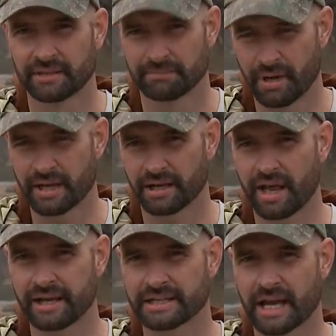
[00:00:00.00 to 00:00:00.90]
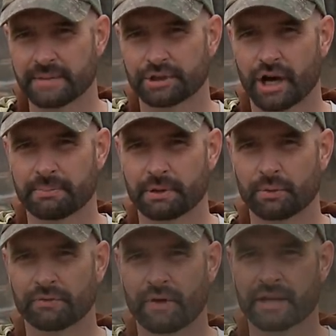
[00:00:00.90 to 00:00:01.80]
But a lot of times crappie
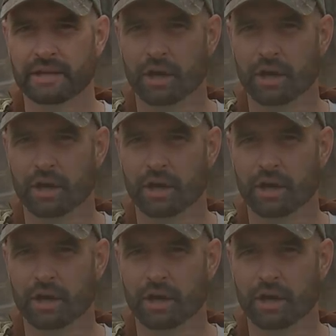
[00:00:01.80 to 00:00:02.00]
will find a